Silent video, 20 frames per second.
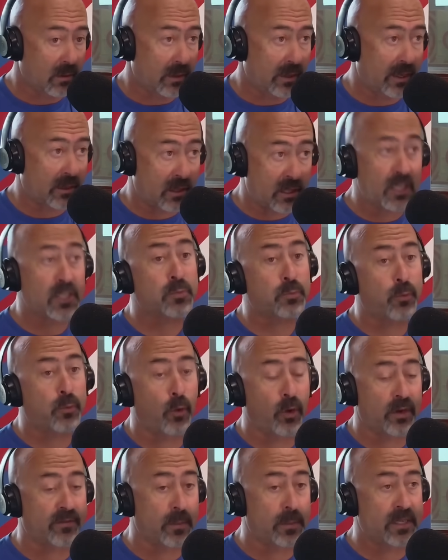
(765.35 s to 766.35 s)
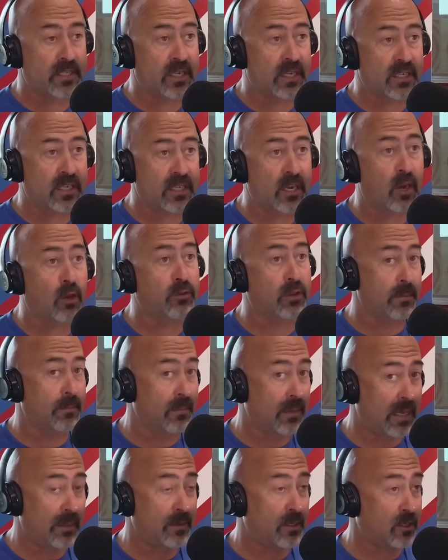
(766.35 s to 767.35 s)
at this point, if everybody stays healthy, that
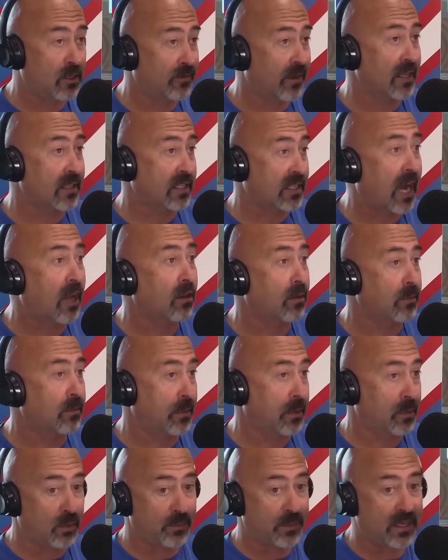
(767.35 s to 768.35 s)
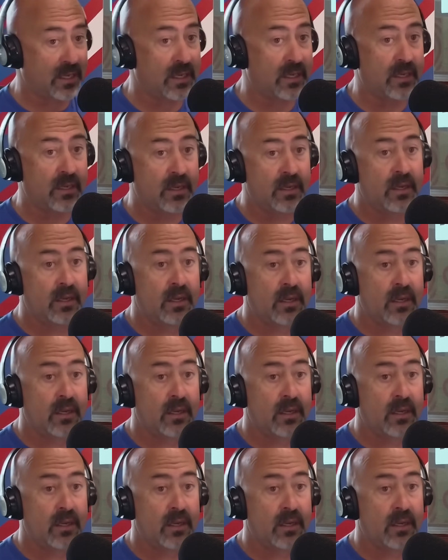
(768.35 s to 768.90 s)
maybe Javon Solomon would be